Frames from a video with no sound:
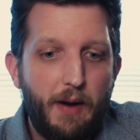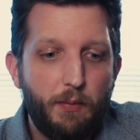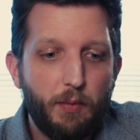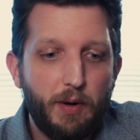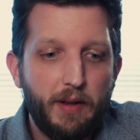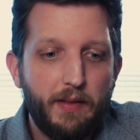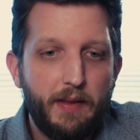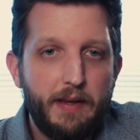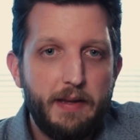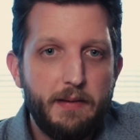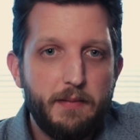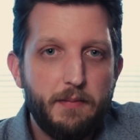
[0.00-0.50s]
I
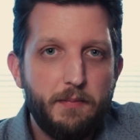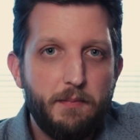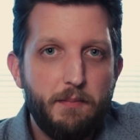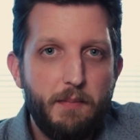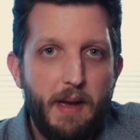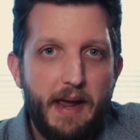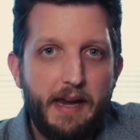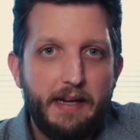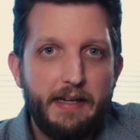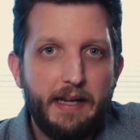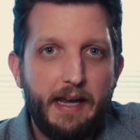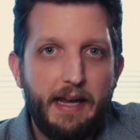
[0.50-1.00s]
really
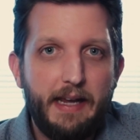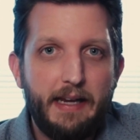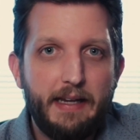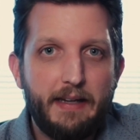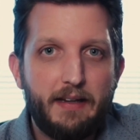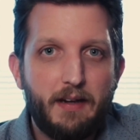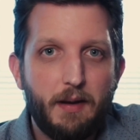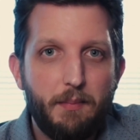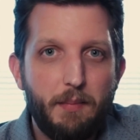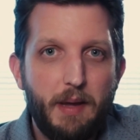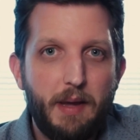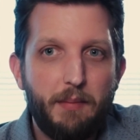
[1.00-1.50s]
made
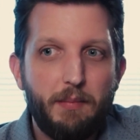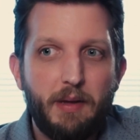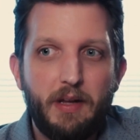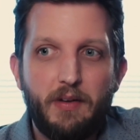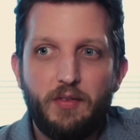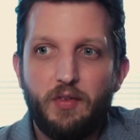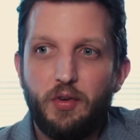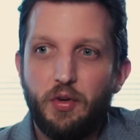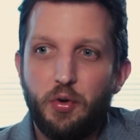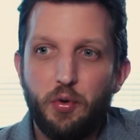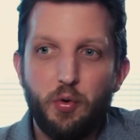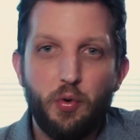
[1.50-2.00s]
a
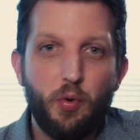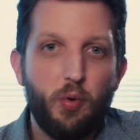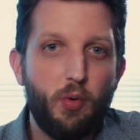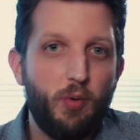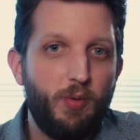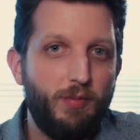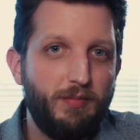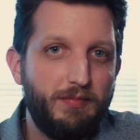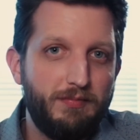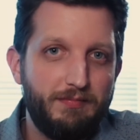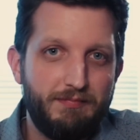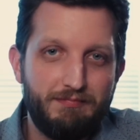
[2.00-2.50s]
commitment
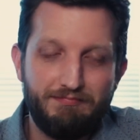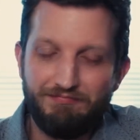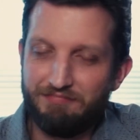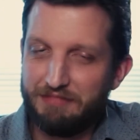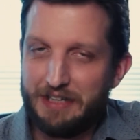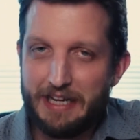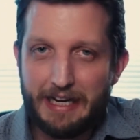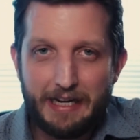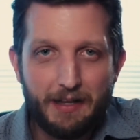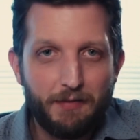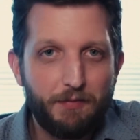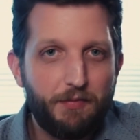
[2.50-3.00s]
to
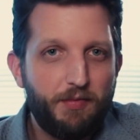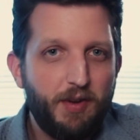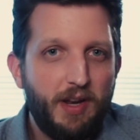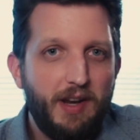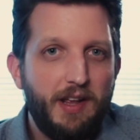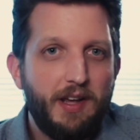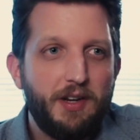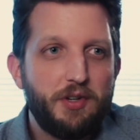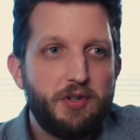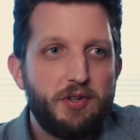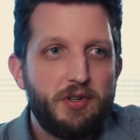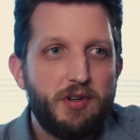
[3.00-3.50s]
get it
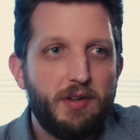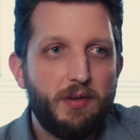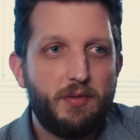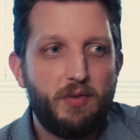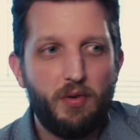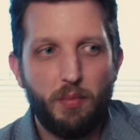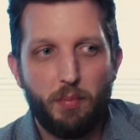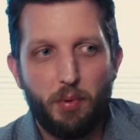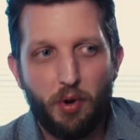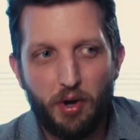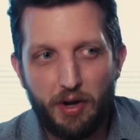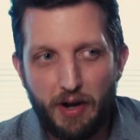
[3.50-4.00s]
finished,
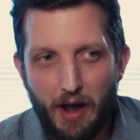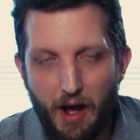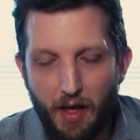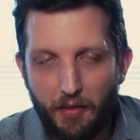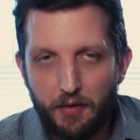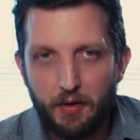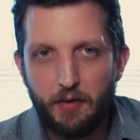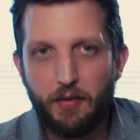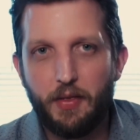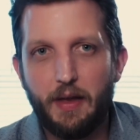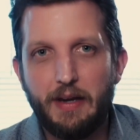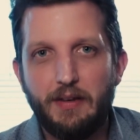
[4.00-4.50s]
to put
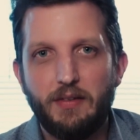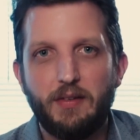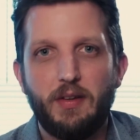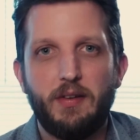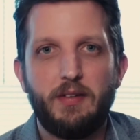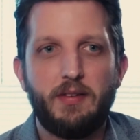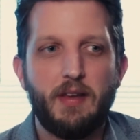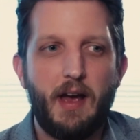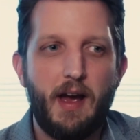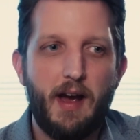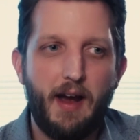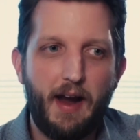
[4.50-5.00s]
other things
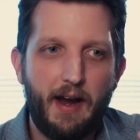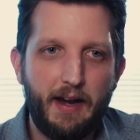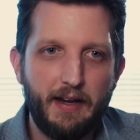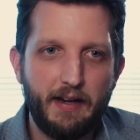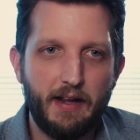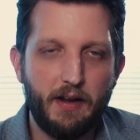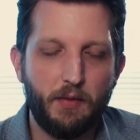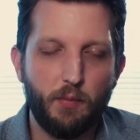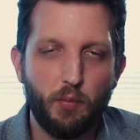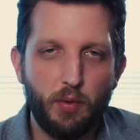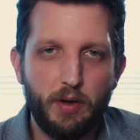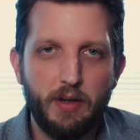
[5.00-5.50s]

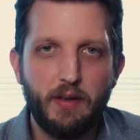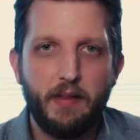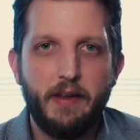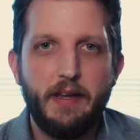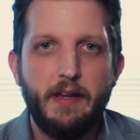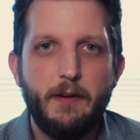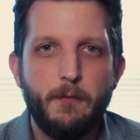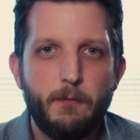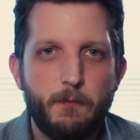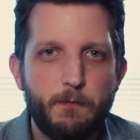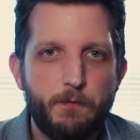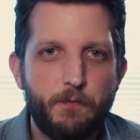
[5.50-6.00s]
aside and
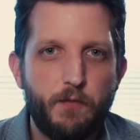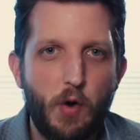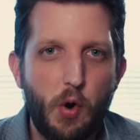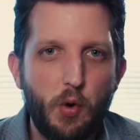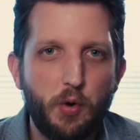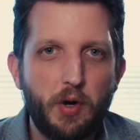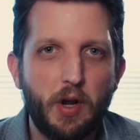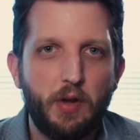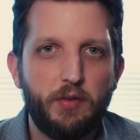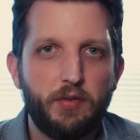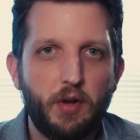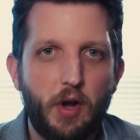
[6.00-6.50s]
really
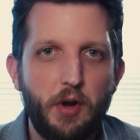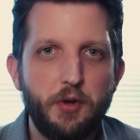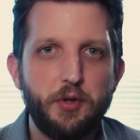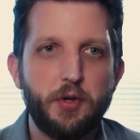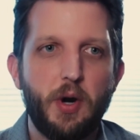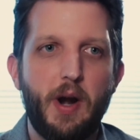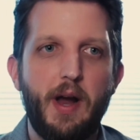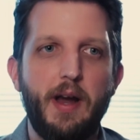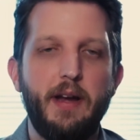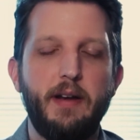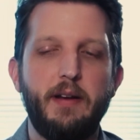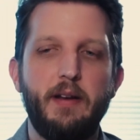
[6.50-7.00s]
focus on
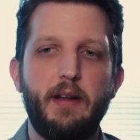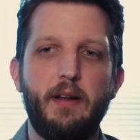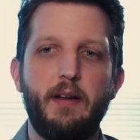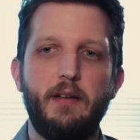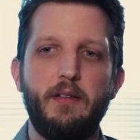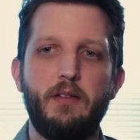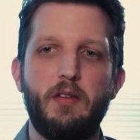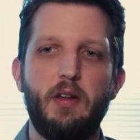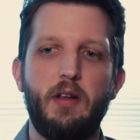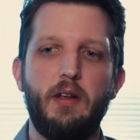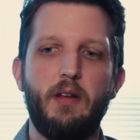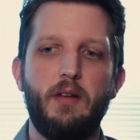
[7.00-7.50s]
trying
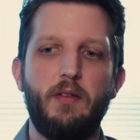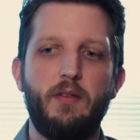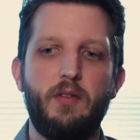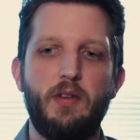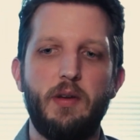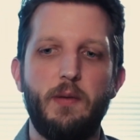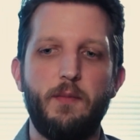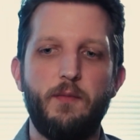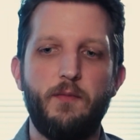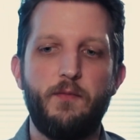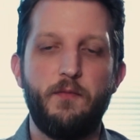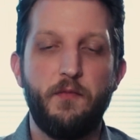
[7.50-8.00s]
to
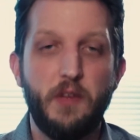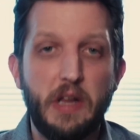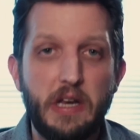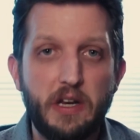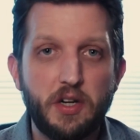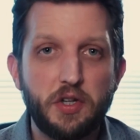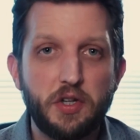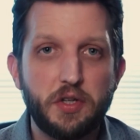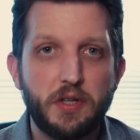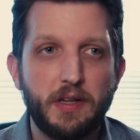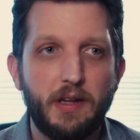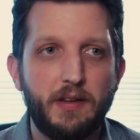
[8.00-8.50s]

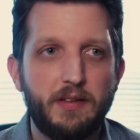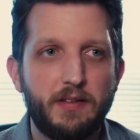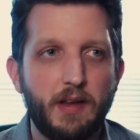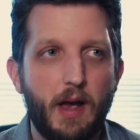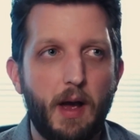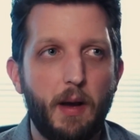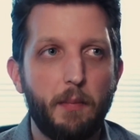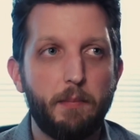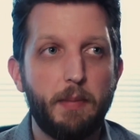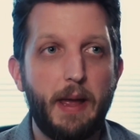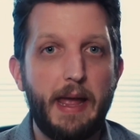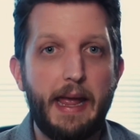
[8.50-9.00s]
finish this
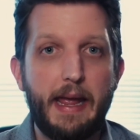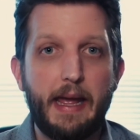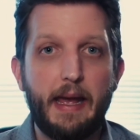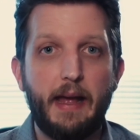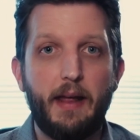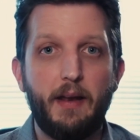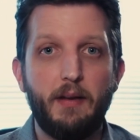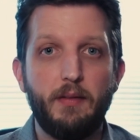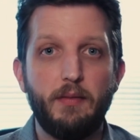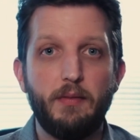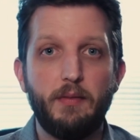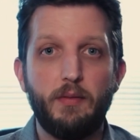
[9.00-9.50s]
up.
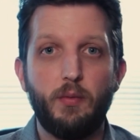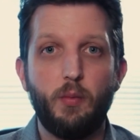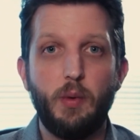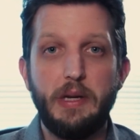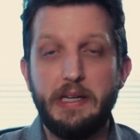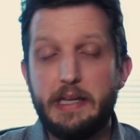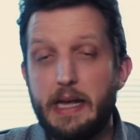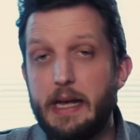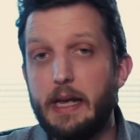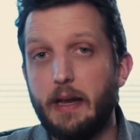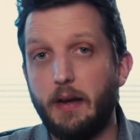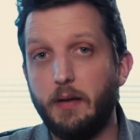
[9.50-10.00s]
And
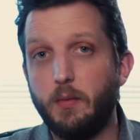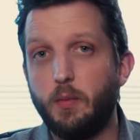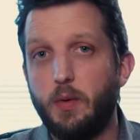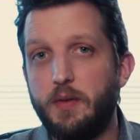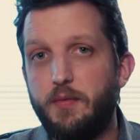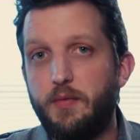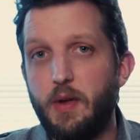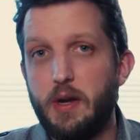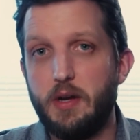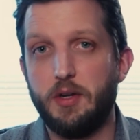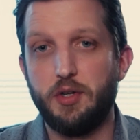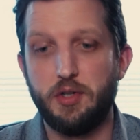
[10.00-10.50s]
we did. We
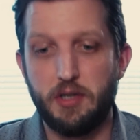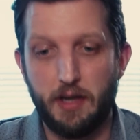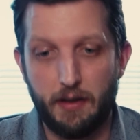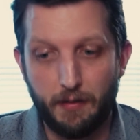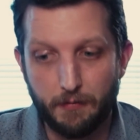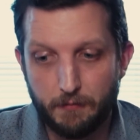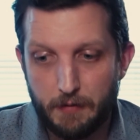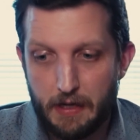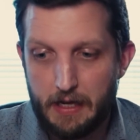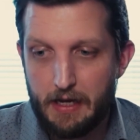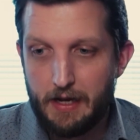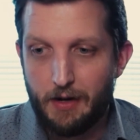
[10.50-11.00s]
finished
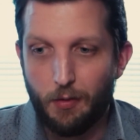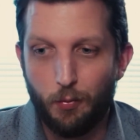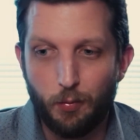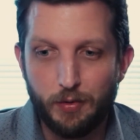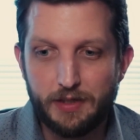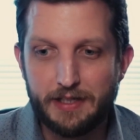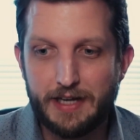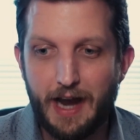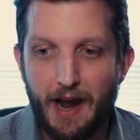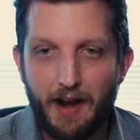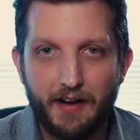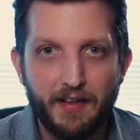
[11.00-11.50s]
it.
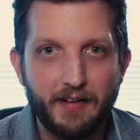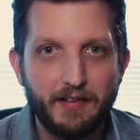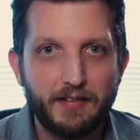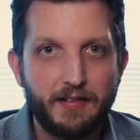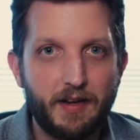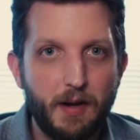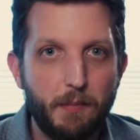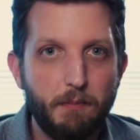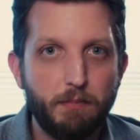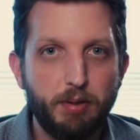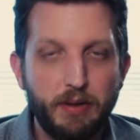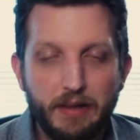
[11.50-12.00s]
We got it
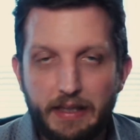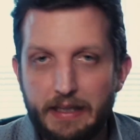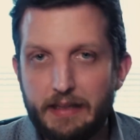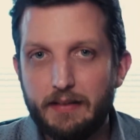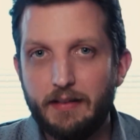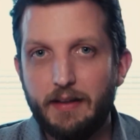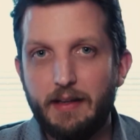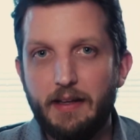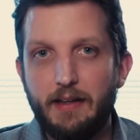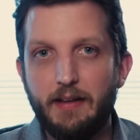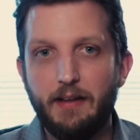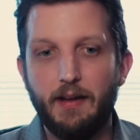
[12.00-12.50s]

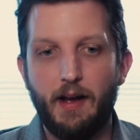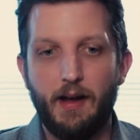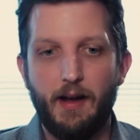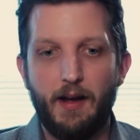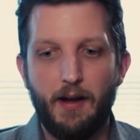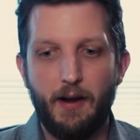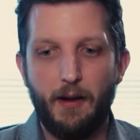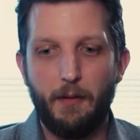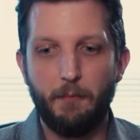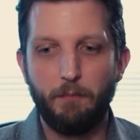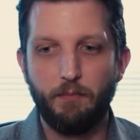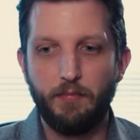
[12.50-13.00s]
completely.
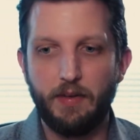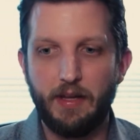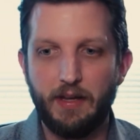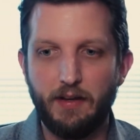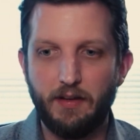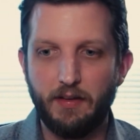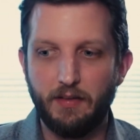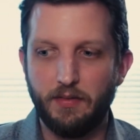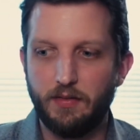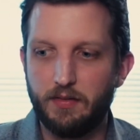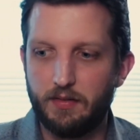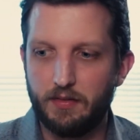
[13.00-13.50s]

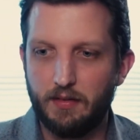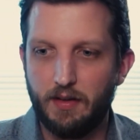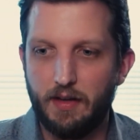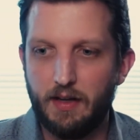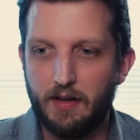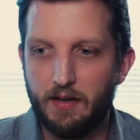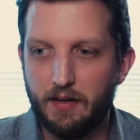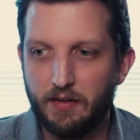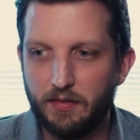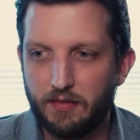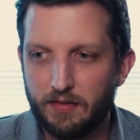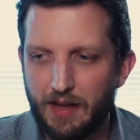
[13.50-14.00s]
It
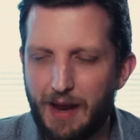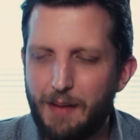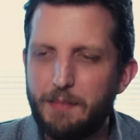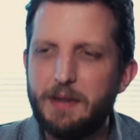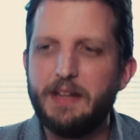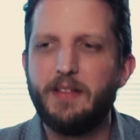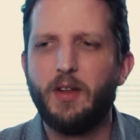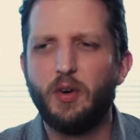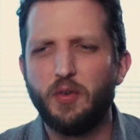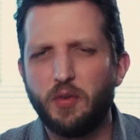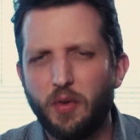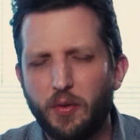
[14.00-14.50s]
is. I
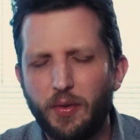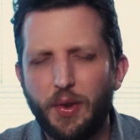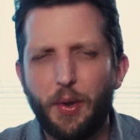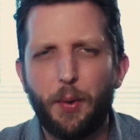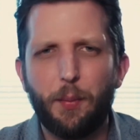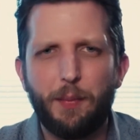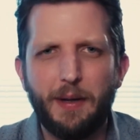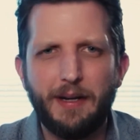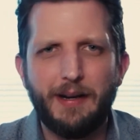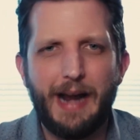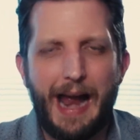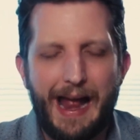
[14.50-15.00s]
mean, there's a
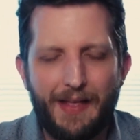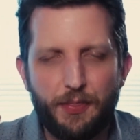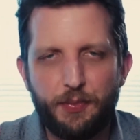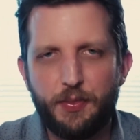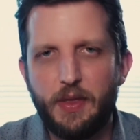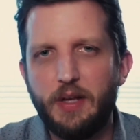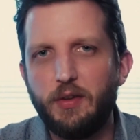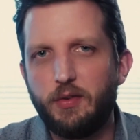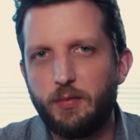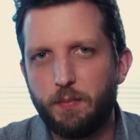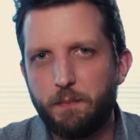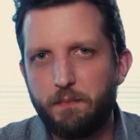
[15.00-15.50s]
little bit at
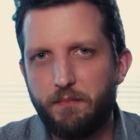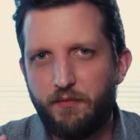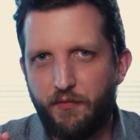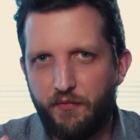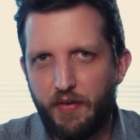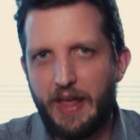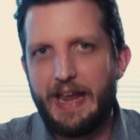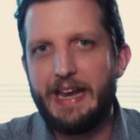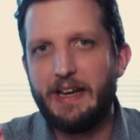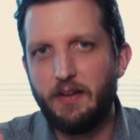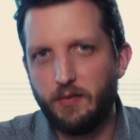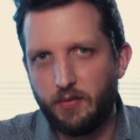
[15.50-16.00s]
this
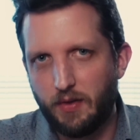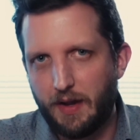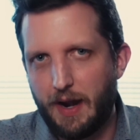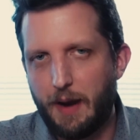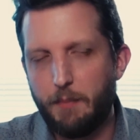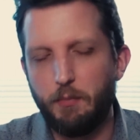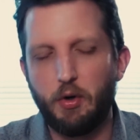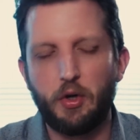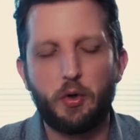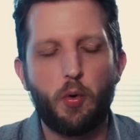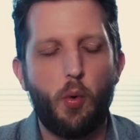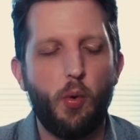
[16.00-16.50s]
phase that
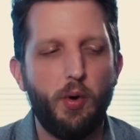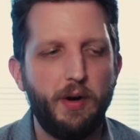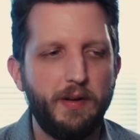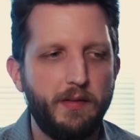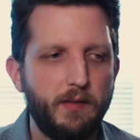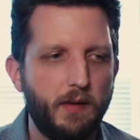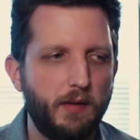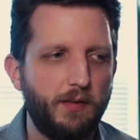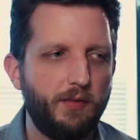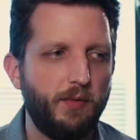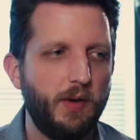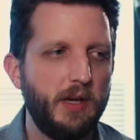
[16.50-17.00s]
I'm
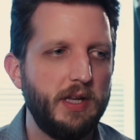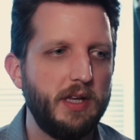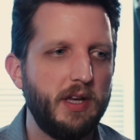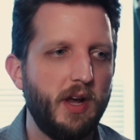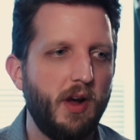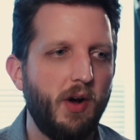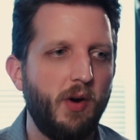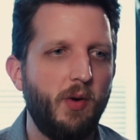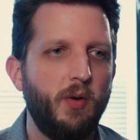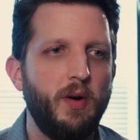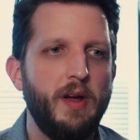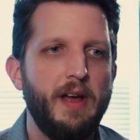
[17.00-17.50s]
recording this
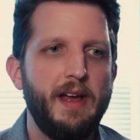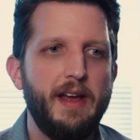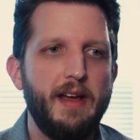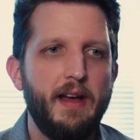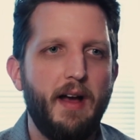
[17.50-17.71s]
video.